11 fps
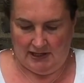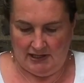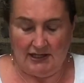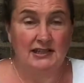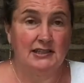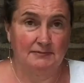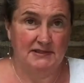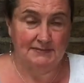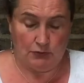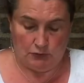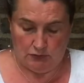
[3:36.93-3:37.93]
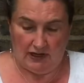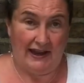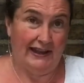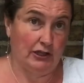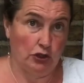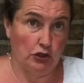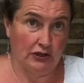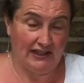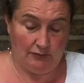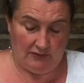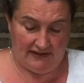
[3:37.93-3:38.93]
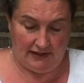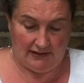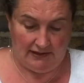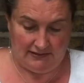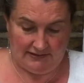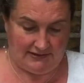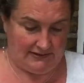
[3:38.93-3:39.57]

Cut up small, and it can cook in with the onions.